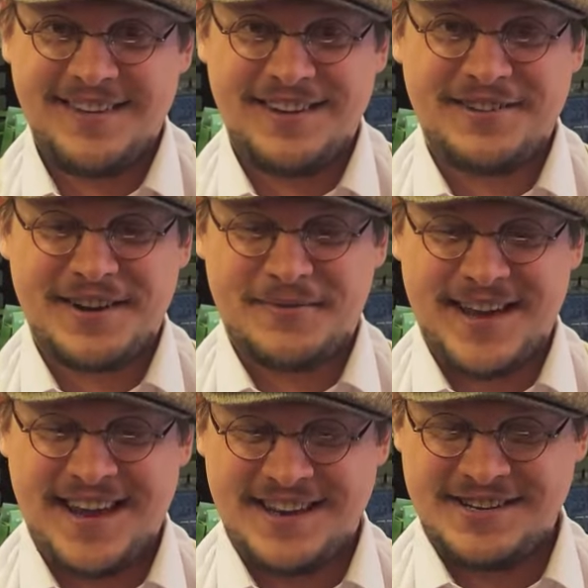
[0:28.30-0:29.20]
Right out of my
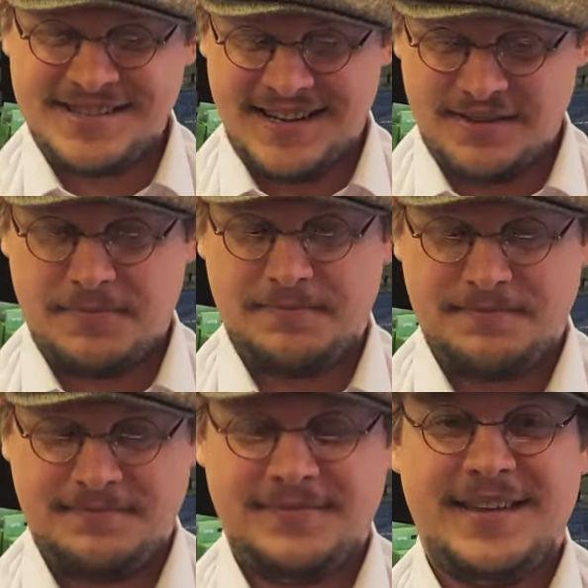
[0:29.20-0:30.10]
hand, just like, oh,
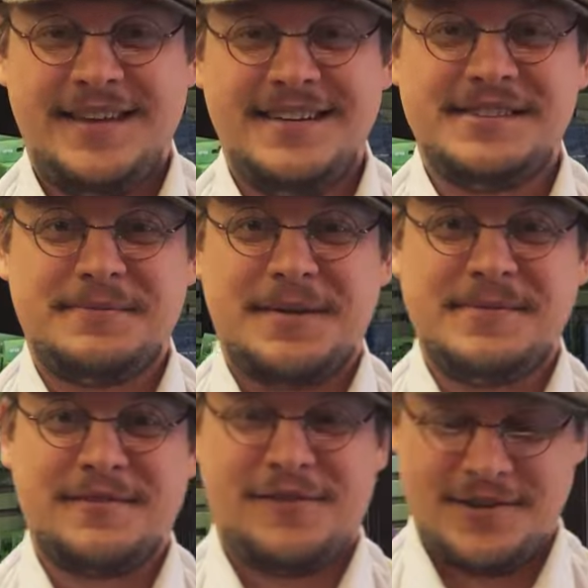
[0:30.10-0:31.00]
sometimes
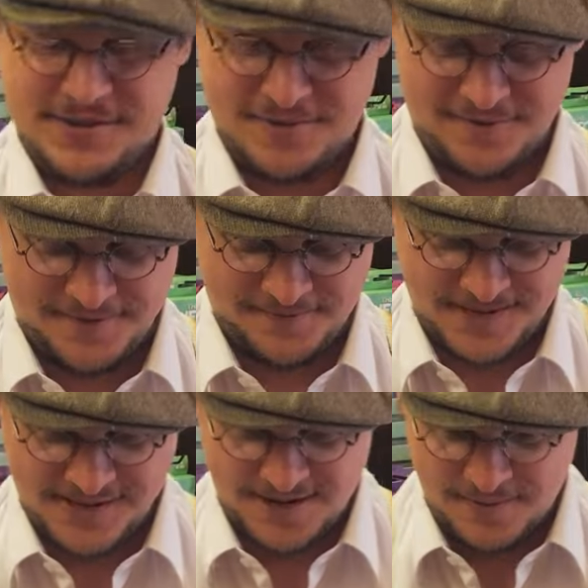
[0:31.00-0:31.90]
it falls over.
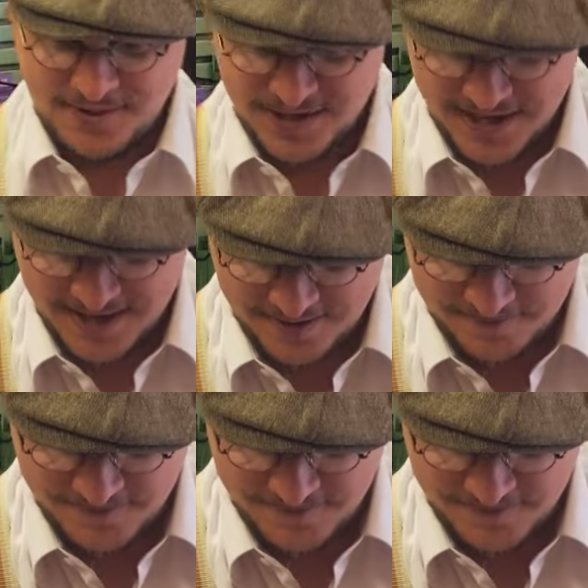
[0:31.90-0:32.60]
It's all right, let me try again.